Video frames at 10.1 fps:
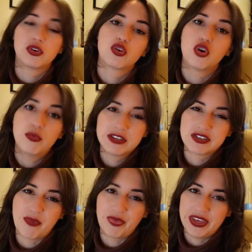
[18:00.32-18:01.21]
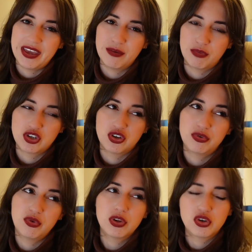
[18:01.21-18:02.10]
want to comment something, but you
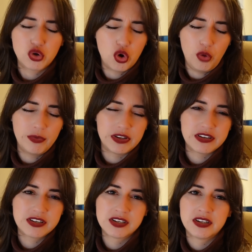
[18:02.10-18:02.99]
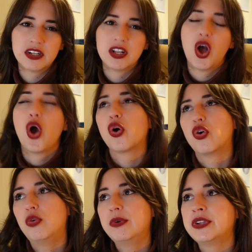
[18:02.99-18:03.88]
don't know what to comment,
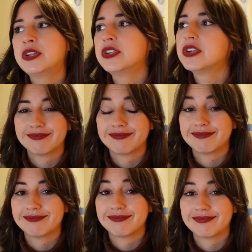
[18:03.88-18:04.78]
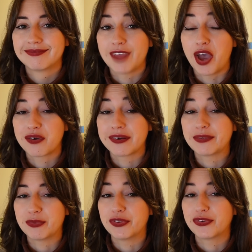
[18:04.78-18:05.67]
comment a
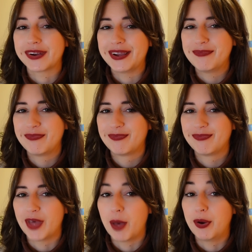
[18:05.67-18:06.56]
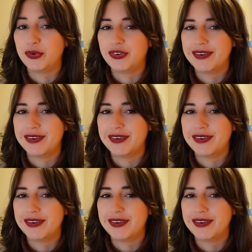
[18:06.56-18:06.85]
Christmas tree emoji.